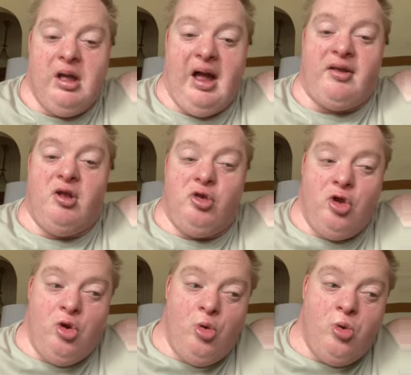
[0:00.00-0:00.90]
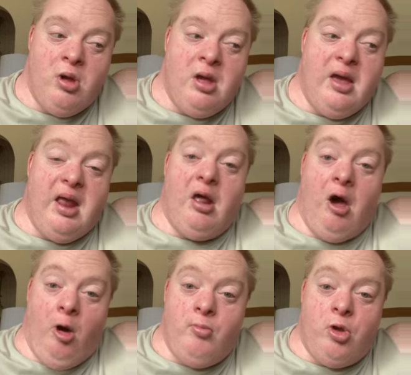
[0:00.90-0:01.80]
I can do and
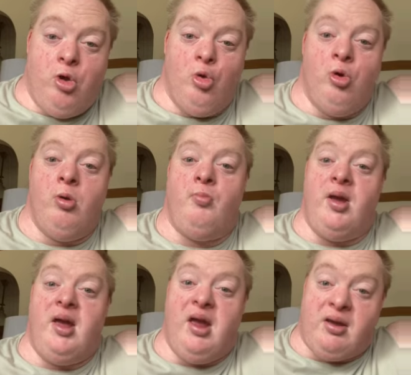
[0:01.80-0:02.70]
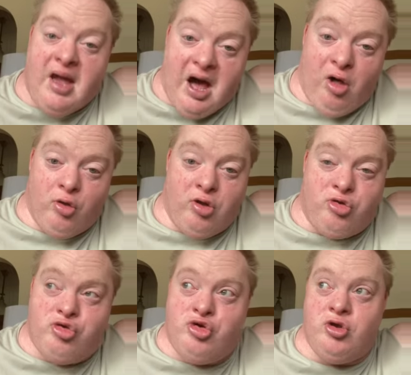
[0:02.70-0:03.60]
help you be in
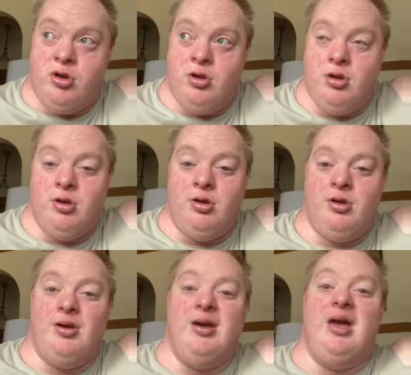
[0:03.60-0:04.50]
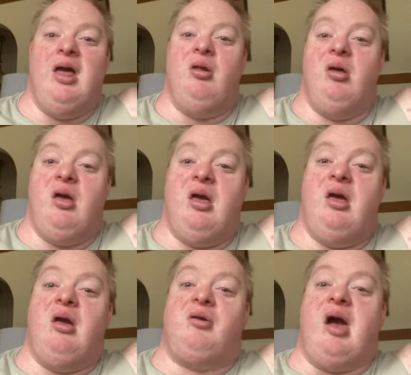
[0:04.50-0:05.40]
college and
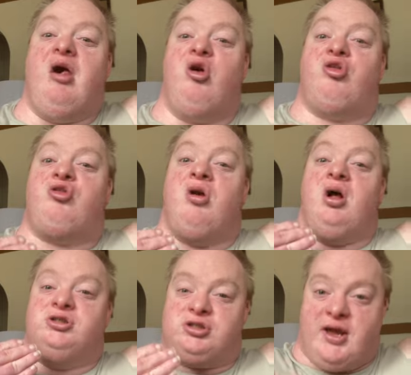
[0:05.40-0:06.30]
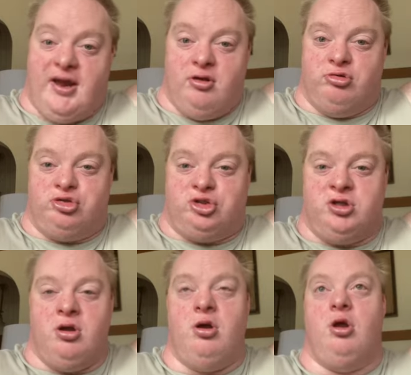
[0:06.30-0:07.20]
in college skills
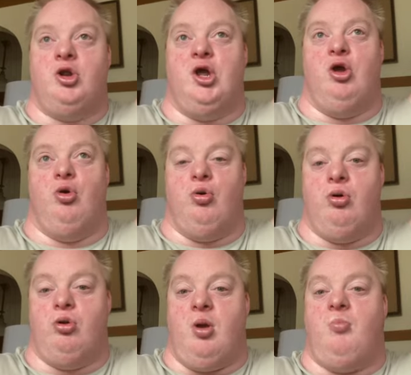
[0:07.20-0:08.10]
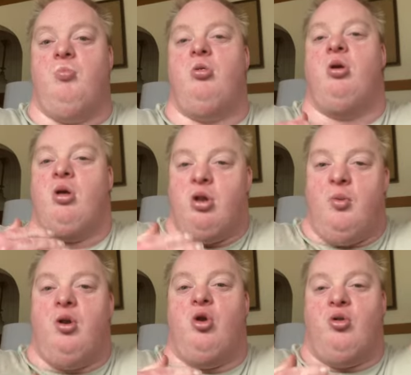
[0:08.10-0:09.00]
too. Let
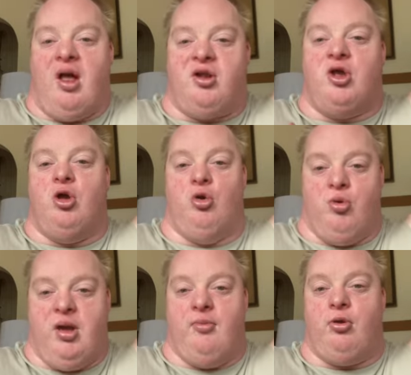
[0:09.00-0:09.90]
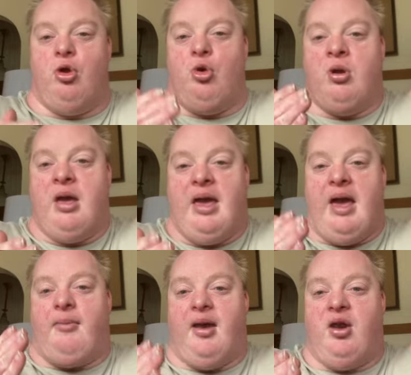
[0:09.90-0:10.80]
me know that too. If you
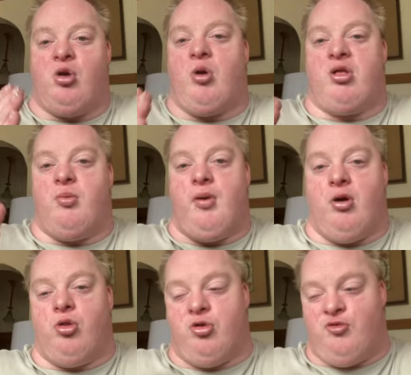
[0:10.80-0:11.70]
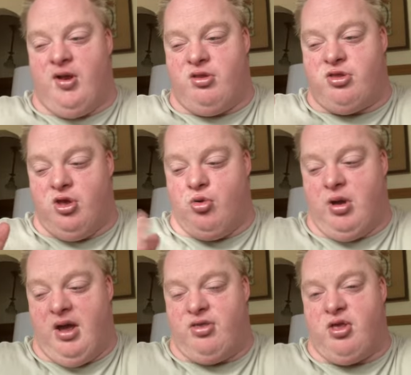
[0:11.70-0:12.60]
have any questions about those things too,
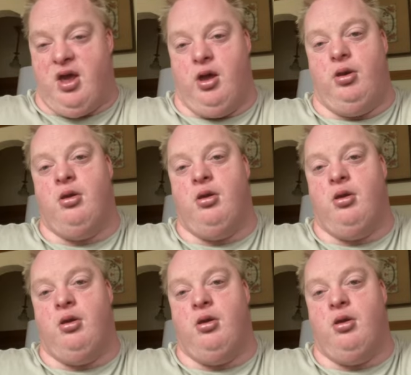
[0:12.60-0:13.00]
I'd say.